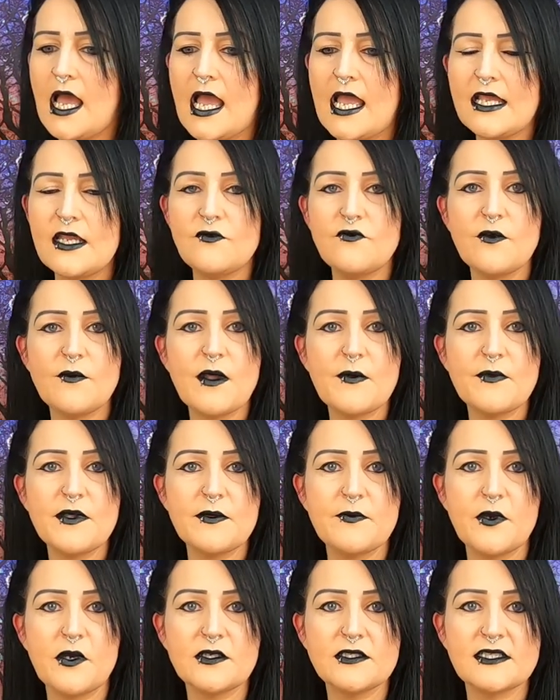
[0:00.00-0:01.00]
I can remember
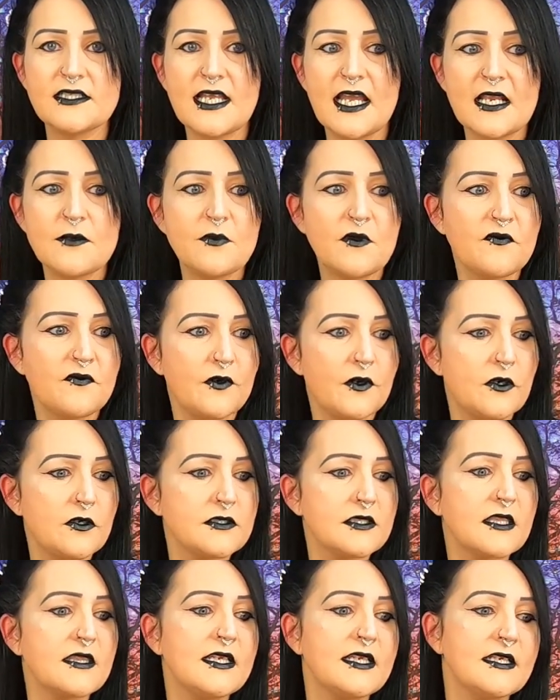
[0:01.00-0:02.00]
the boxes I had before,
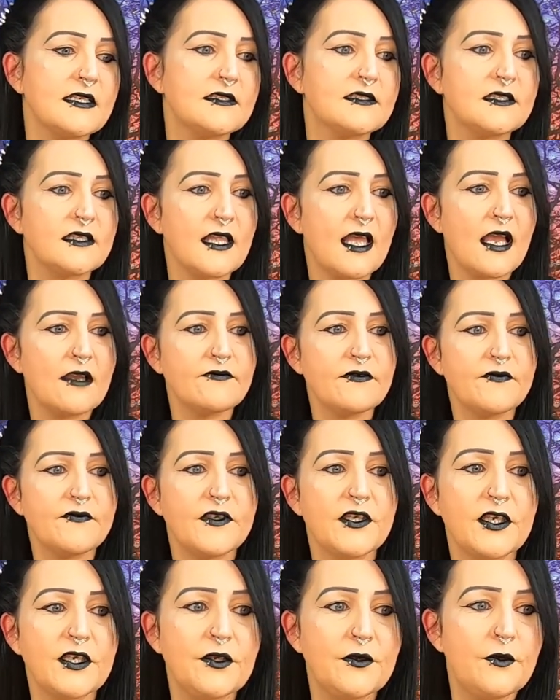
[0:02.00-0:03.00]
because I think I still have a
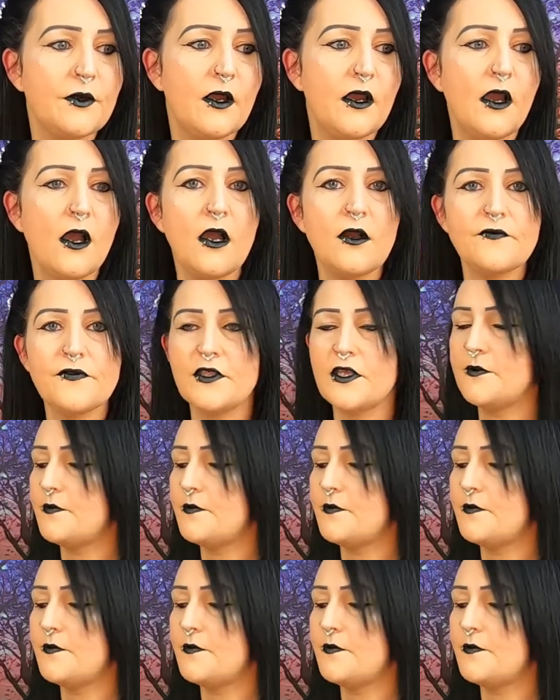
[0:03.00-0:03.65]
few of